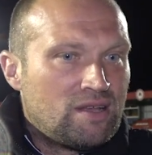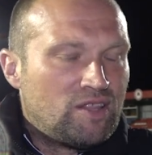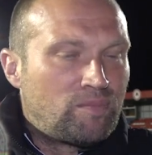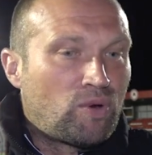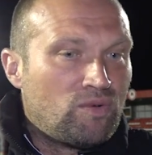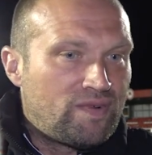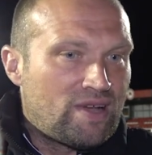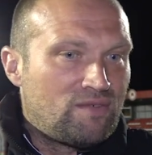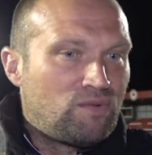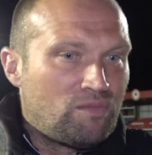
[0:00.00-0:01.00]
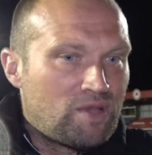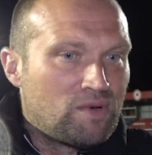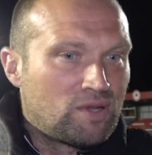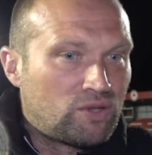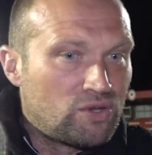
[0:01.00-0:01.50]
the profile of what we
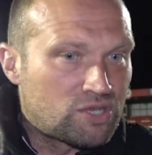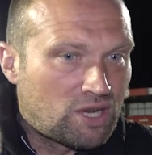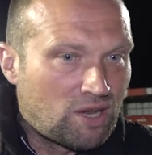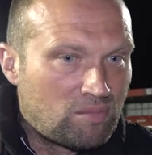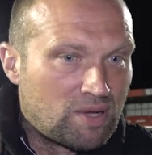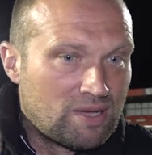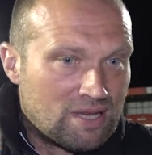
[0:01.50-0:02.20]
want to do as a club.